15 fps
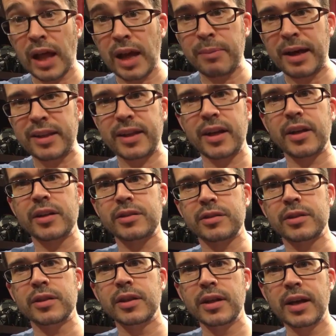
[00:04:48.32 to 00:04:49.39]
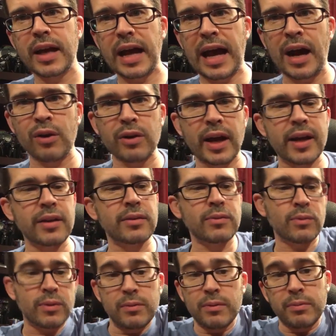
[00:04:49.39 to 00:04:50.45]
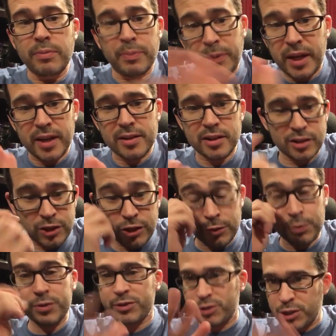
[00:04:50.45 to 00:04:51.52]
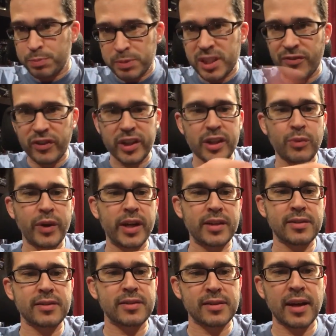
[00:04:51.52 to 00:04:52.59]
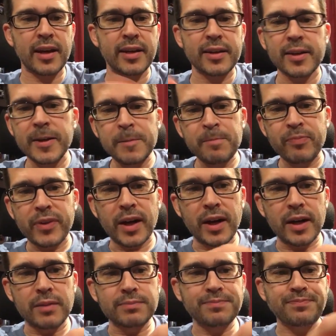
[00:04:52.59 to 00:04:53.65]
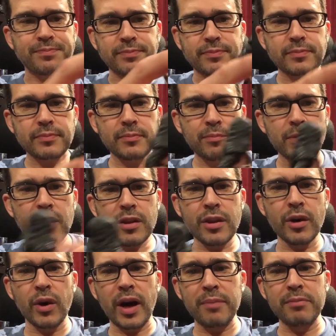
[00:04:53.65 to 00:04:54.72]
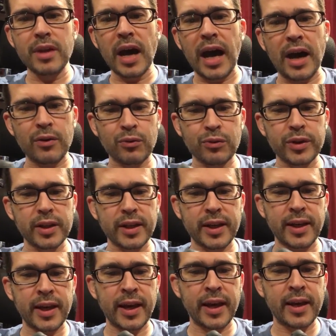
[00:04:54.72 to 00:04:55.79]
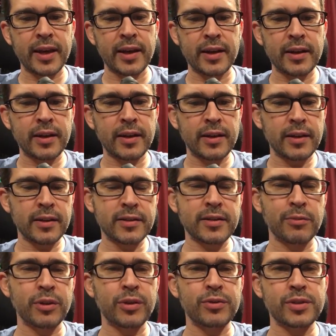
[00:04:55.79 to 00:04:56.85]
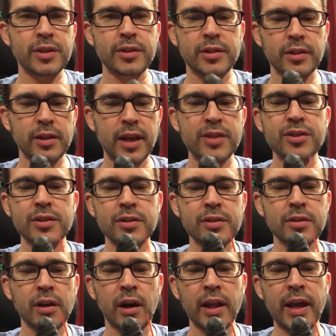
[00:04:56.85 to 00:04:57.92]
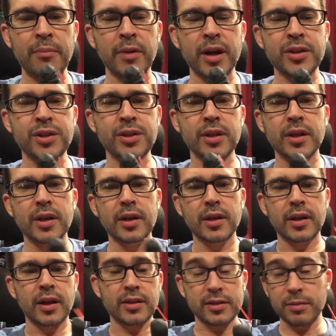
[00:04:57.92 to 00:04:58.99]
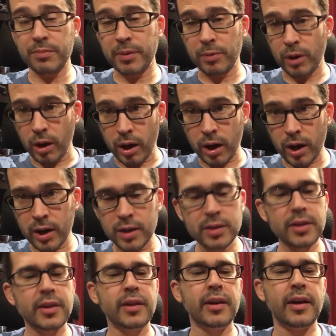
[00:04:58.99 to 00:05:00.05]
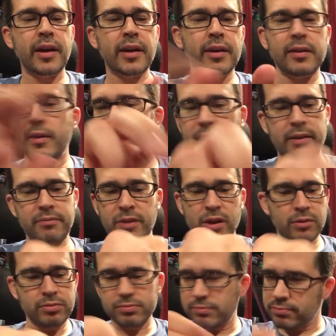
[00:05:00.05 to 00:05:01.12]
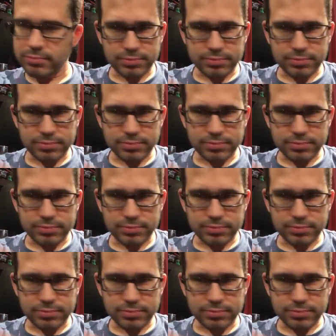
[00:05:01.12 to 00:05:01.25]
a lot about the character outright, but because specifically the way it's designed. Um, though I'm not really a uh, uh, someone who's into legends all that much. Uh, some people are, and I, you know,